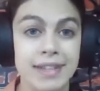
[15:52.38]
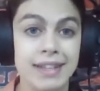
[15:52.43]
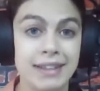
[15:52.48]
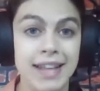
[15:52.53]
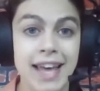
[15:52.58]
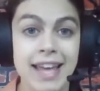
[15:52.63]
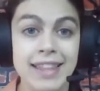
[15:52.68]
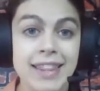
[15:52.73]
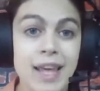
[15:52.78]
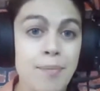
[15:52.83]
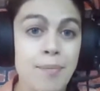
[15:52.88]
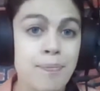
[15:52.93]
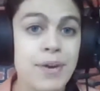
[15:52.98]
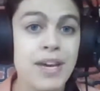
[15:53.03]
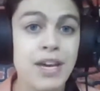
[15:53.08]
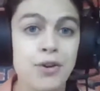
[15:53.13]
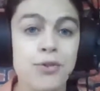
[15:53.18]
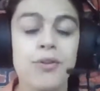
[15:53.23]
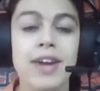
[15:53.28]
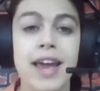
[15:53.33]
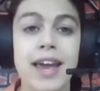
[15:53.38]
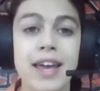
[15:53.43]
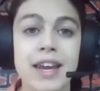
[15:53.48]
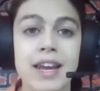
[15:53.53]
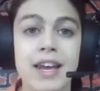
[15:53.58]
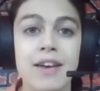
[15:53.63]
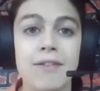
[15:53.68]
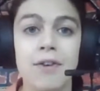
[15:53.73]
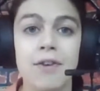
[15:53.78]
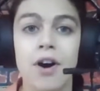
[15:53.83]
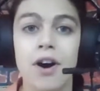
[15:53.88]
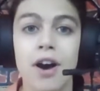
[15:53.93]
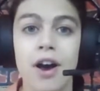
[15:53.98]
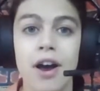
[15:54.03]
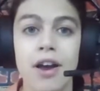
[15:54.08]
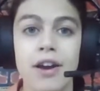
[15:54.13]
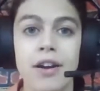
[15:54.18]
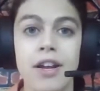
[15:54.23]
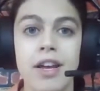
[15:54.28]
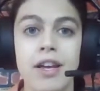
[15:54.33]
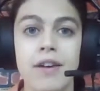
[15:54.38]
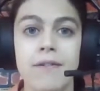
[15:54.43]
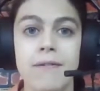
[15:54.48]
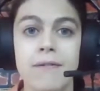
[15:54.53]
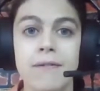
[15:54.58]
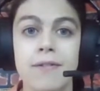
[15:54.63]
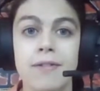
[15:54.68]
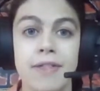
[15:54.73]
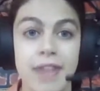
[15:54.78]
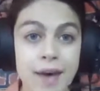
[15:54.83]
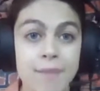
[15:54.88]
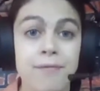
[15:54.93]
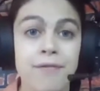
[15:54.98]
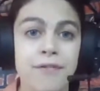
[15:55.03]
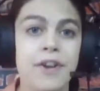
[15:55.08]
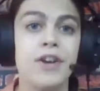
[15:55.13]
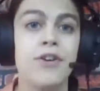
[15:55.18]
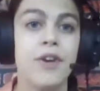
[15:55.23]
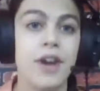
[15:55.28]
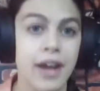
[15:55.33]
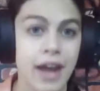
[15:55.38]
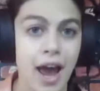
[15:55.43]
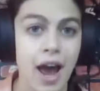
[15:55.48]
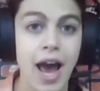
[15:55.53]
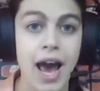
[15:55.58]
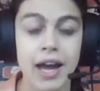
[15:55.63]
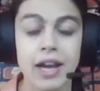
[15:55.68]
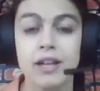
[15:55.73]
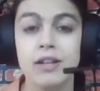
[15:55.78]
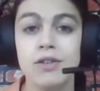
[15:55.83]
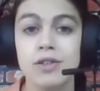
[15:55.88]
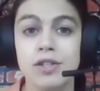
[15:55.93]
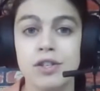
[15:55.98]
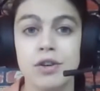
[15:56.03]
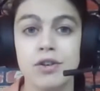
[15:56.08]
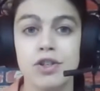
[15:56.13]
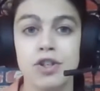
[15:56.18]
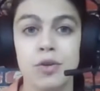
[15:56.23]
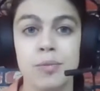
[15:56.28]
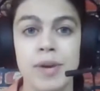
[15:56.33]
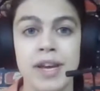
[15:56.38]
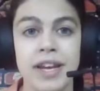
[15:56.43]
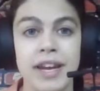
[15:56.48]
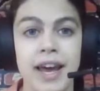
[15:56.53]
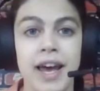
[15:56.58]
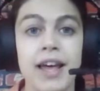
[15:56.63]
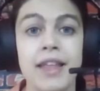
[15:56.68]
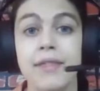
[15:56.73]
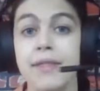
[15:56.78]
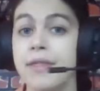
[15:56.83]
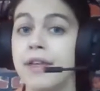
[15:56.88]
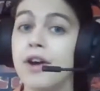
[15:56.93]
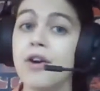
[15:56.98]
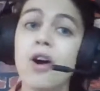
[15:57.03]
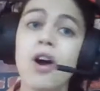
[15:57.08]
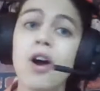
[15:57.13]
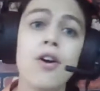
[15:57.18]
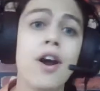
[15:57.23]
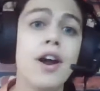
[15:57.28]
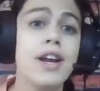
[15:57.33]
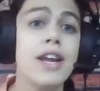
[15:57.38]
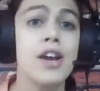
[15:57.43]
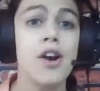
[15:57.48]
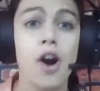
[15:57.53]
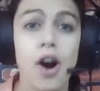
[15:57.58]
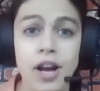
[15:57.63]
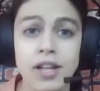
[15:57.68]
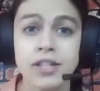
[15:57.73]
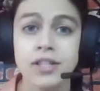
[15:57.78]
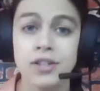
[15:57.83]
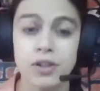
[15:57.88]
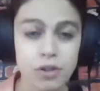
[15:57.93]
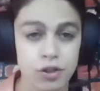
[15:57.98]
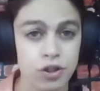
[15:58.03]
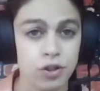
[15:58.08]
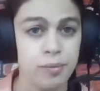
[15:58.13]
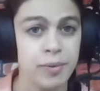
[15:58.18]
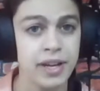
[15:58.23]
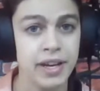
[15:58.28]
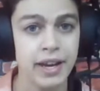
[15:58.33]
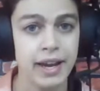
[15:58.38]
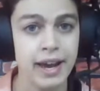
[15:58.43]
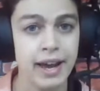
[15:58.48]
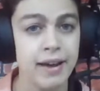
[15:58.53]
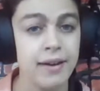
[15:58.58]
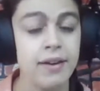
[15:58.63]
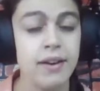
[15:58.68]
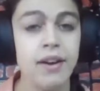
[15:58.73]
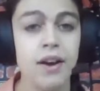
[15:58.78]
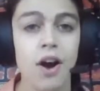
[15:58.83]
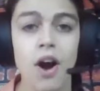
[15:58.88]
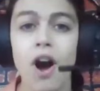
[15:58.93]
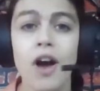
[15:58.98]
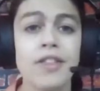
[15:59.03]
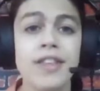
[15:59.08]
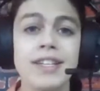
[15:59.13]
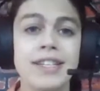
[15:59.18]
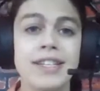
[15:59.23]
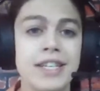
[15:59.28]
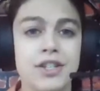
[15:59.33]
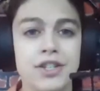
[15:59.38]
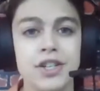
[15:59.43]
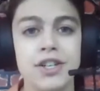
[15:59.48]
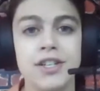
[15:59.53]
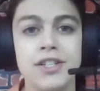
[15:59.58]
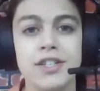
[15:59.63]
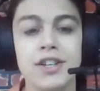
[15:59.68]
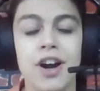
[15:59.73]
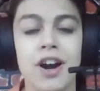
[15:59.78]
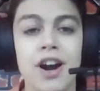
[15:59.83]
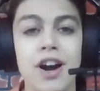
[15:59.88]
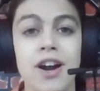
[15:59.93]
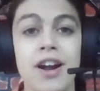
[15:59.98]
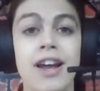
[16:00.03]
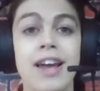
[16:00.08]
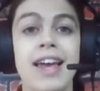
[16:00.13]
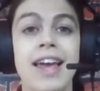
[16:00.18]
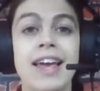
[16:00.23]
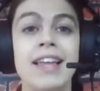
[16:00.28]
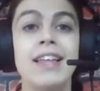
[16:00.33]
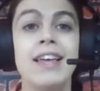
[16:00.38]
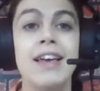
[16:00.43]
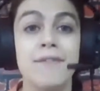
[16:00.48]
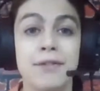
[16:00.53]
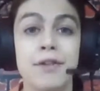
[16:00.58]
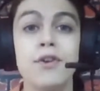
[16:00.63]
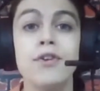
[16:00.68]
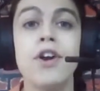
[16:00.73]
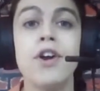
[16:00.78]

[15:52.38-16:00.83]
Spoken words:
let them be creative on them figuring out how to use social media. They're already on social media. All the teachers are, if they're